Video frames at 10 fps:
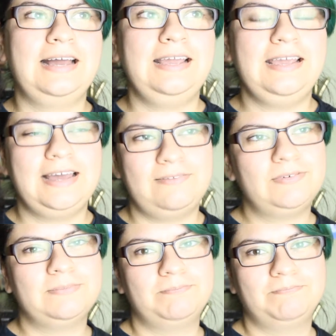I have
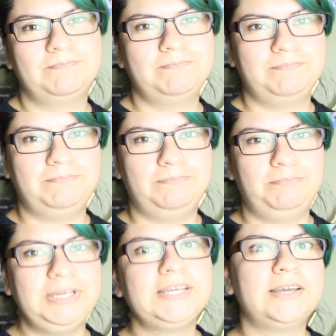a
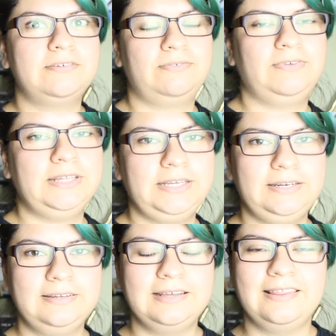big gut feeling